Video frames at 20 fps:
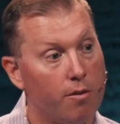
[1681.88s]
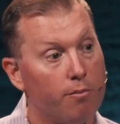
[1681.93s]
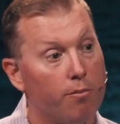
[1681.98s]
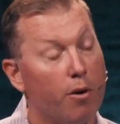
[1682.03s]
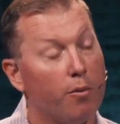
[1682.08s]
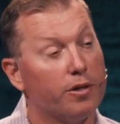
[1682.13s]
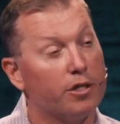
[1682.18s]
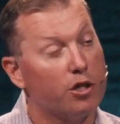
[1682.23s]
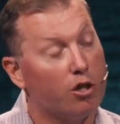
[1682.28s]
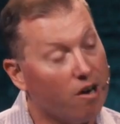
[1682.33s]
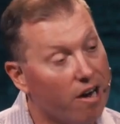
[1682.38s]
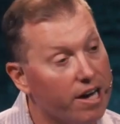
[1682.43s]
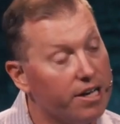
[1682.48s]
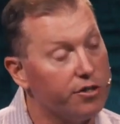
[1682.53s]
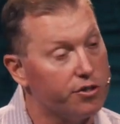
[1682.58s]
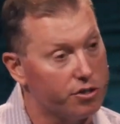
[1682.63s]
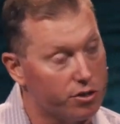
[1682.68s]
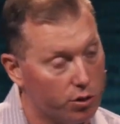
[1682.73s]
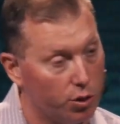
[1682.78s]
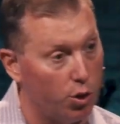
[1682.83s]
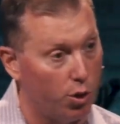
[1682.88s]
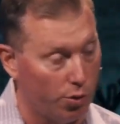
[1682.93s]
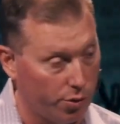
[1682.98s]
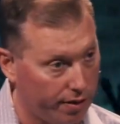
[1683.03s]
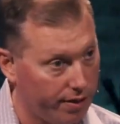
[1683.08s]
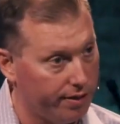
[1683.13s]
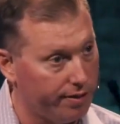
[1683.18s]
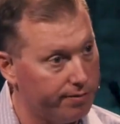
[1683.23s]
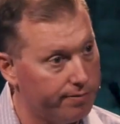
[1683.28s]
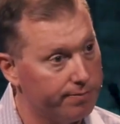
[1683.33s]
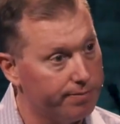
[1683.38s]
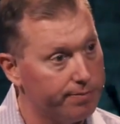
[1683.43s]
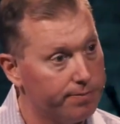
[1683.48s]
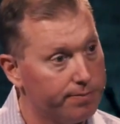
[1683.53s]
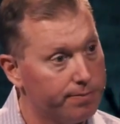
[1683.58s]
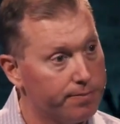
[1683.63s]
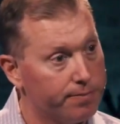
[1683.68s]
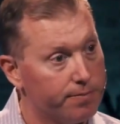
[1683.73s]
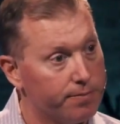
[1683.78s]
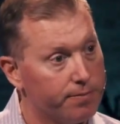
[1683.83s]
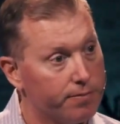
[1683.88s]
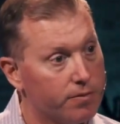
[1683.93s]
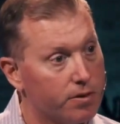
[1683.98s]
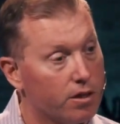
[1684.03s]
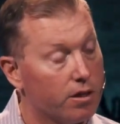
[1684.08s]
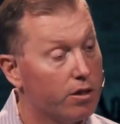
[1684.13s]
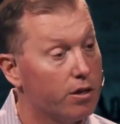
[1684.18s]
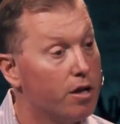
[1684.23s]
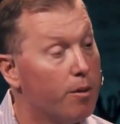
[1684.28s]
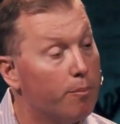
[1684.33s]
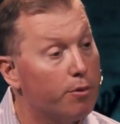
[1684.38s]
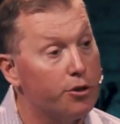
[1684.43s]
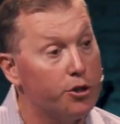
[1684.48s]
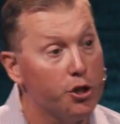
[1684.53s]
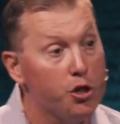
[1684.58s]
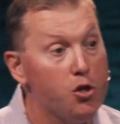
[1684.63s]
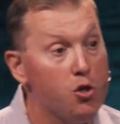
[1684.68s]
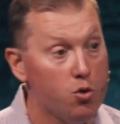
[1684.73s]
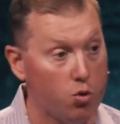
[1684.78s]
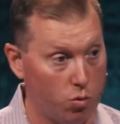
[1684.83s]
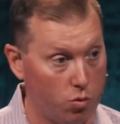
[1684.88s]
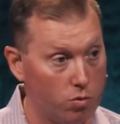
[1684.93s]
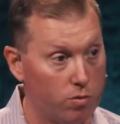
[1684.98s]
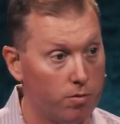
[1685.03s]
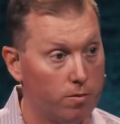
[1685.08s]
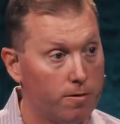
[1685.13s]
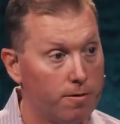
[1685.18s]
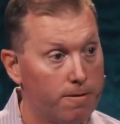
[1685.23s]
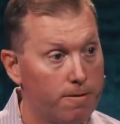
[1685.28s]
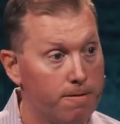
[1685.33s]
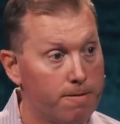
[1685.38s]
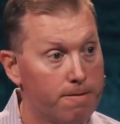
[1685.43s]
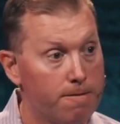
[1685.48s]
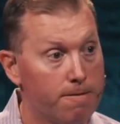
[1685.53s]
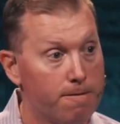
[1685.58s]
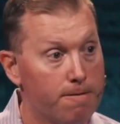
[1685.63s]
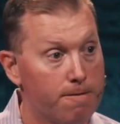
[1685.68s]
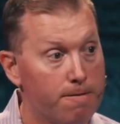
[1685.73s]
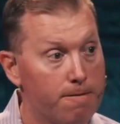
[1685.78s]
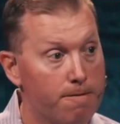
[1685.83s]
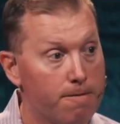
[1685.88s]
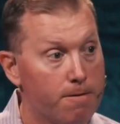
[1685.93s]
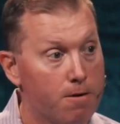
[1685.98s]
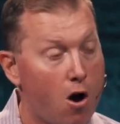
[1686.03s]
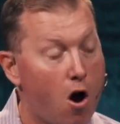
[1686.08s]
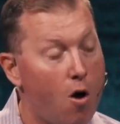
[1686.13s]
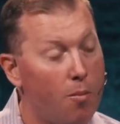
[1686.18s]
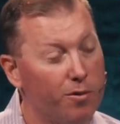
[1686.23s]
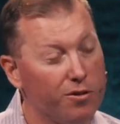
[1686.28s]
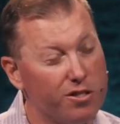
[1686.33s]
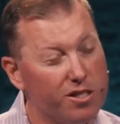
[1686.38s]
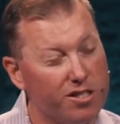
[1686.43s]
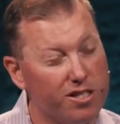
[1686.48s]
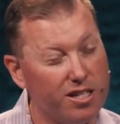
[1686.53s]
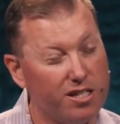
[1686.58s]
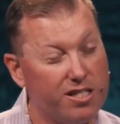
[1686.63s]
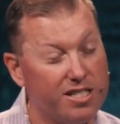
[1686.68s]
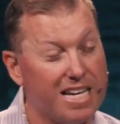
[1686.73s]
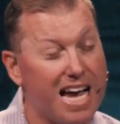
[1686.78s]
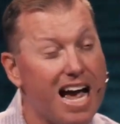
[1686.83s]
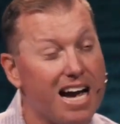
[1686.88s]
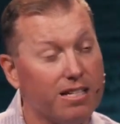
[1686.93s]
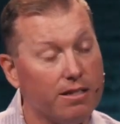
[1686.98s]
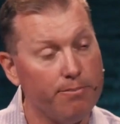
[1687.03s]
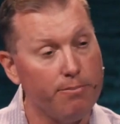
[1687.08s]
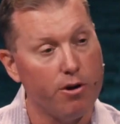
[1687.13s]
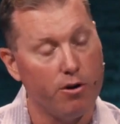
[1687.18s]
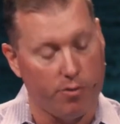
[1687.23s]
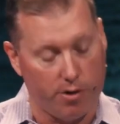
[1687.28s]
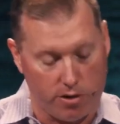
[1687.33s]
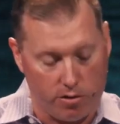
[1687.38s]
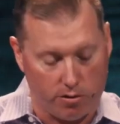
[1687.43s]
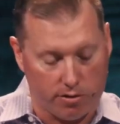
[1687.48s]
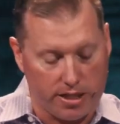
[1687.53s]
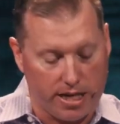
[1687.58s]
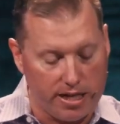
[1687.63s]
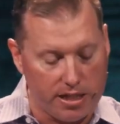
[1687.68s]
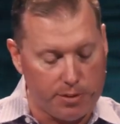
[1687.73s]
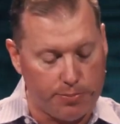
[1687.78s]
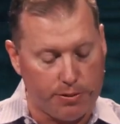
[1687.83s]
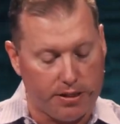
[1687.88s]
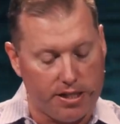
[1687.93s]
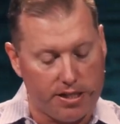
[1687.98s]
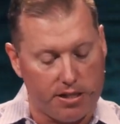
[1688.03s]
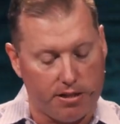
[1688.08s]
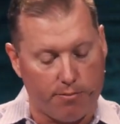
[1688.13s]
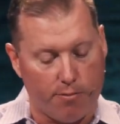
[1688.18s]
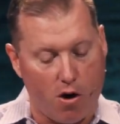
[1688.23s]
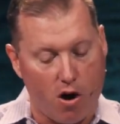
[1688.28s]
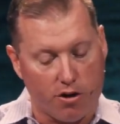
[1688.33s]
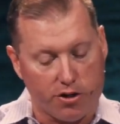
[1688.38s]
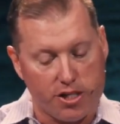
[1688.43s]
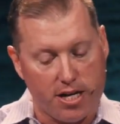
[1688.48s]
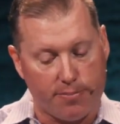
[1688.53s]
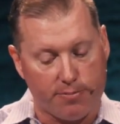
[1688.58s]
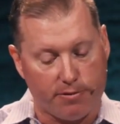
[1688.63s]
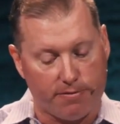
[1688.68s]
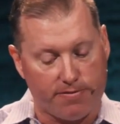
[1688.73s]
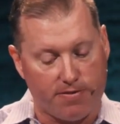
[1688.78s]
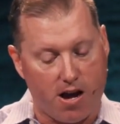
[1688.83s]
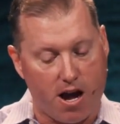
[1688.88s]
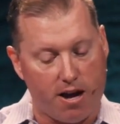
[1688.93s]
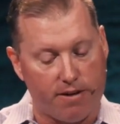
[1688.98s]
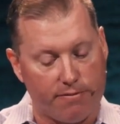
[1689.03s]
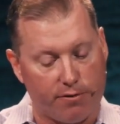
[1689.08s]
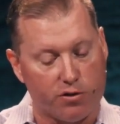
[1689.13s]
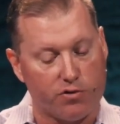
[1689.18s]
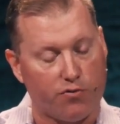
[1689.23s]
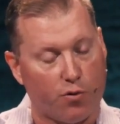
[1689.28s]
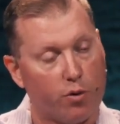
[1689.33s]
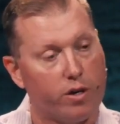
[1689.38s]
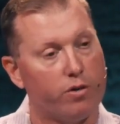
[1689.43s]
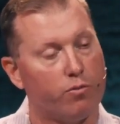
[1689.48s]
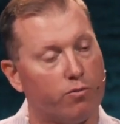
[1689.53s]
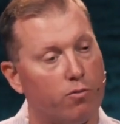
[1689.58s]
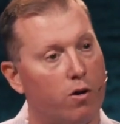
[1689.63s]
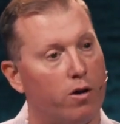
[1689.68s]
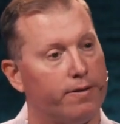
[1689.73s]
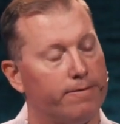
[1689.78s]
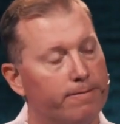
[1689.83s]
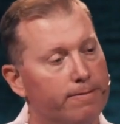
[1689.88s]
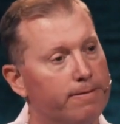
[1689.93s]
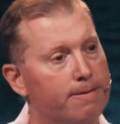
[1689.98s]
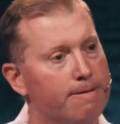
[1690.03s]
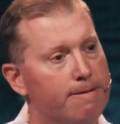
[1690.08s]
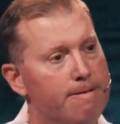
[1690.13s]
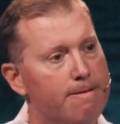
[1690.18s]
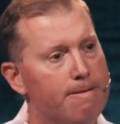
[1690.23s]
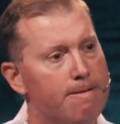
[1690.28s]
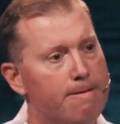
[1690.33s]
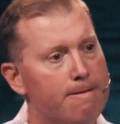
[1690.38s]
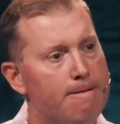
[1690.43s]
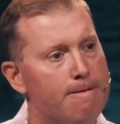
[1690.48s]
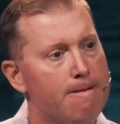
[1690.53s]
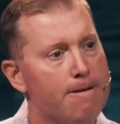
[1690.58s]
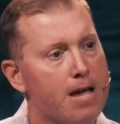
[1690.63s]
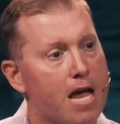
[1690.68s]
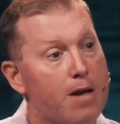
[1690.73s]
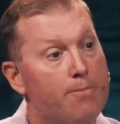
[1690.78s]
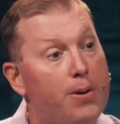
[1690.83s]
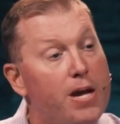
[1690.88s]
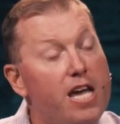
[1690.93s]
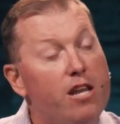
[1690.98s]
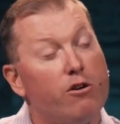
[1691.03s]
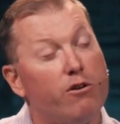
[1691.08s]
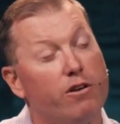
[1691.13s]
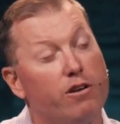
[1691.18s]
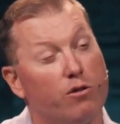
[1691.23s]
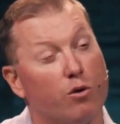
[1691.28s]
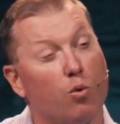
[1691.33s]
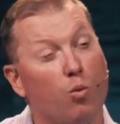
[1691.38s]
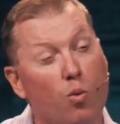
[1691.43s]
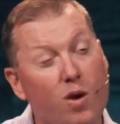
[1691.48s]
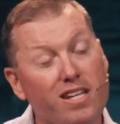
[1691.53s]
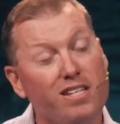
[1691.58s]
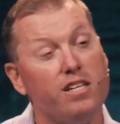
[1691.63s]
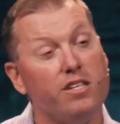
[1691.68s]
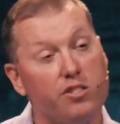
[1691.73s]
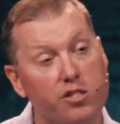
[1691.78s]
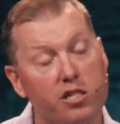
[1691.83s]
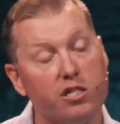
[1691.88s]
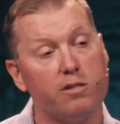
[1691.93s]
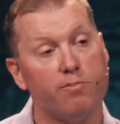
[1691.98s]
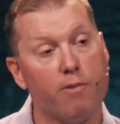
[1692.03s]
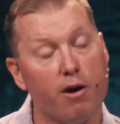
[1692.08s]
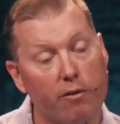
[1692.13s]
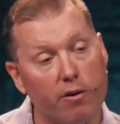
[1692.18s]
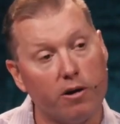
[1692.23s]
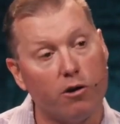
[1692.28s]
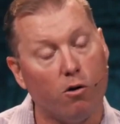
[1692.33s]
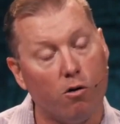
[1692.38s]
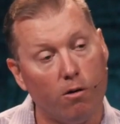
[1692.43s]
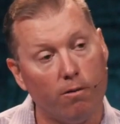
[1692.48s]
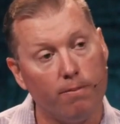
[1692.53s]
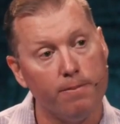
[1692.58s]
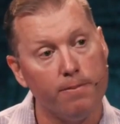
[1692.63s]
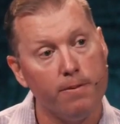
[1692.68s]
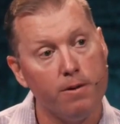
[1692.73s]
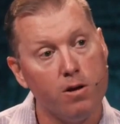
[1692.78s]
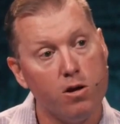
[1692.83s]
but with Christ's glory. Number two, almost this exact miracle takes place in Mark chapter 5, verse 41. And Peter either witnessed this miracle